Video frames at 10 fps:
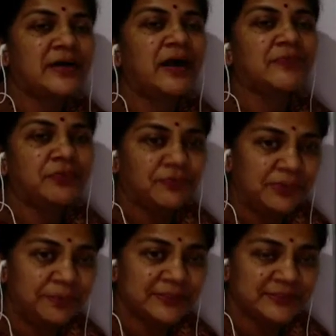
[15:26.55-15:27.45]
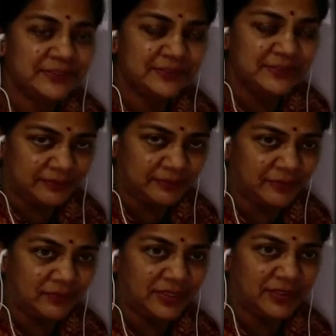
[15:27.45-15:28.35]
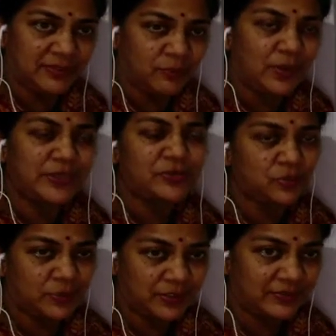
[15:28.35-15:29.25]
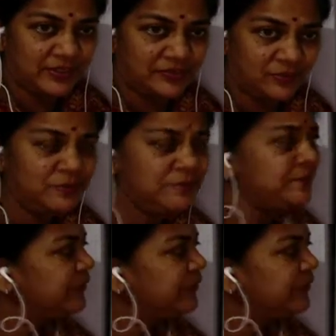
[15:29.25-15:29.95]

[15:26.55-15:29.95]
are 50%, okay, the 1 is to 1 ratio